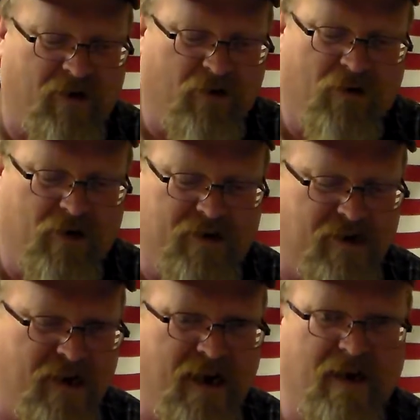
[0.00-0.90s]
I don't know what to
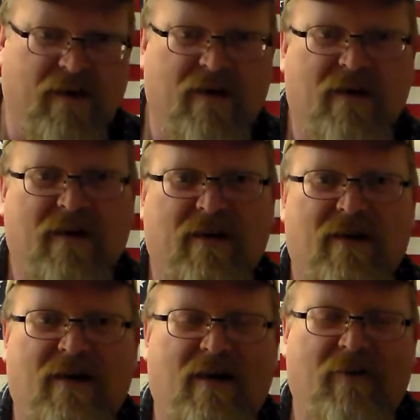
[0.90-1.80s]
say.
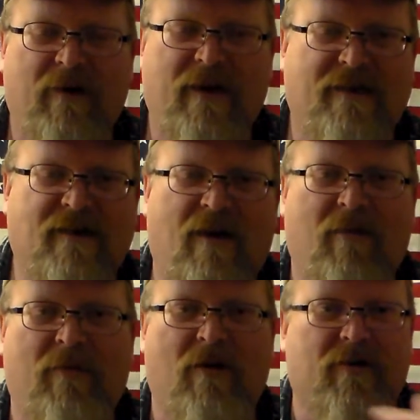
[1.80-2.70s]
I mean, it's
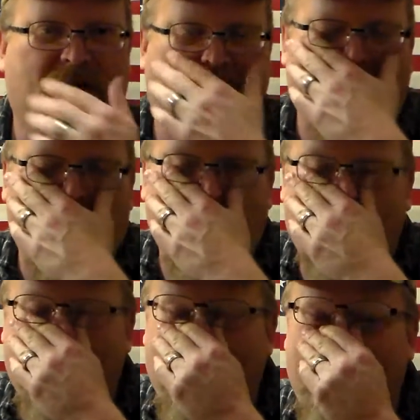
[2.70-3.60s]
all about the
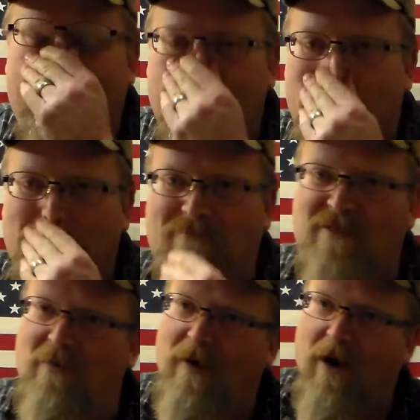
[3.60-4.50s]

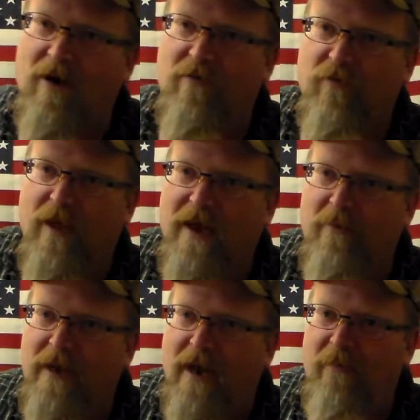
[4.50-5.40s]
American
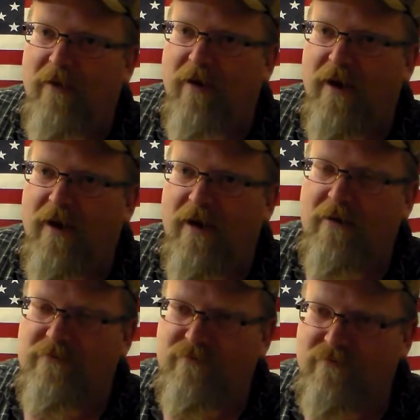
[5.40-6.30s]
flag behind me right
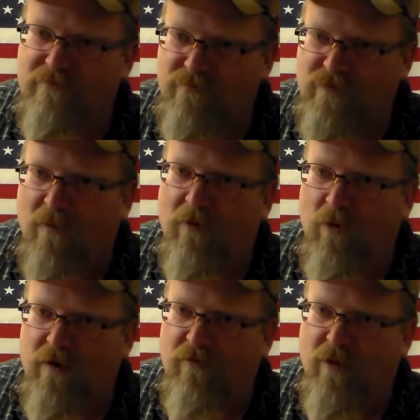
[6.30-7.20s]
here. Number
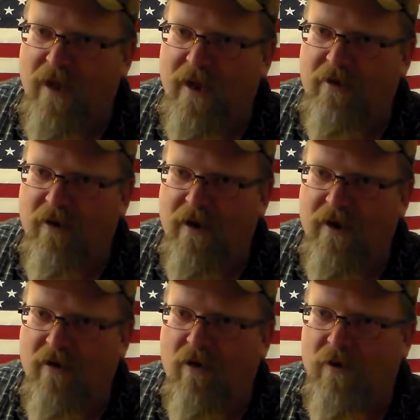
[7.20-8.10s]
1 flag right
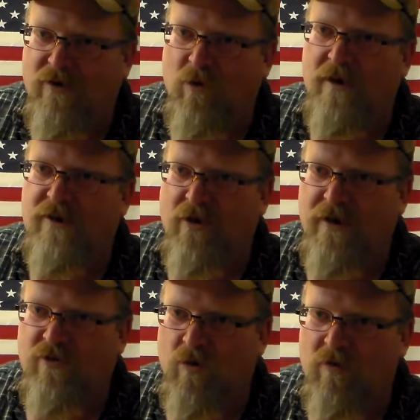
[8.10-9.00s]
here, always was,
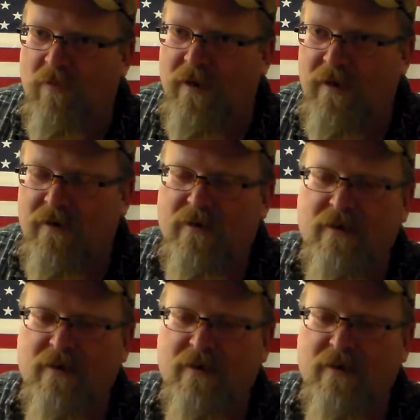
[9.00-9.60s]
always will be.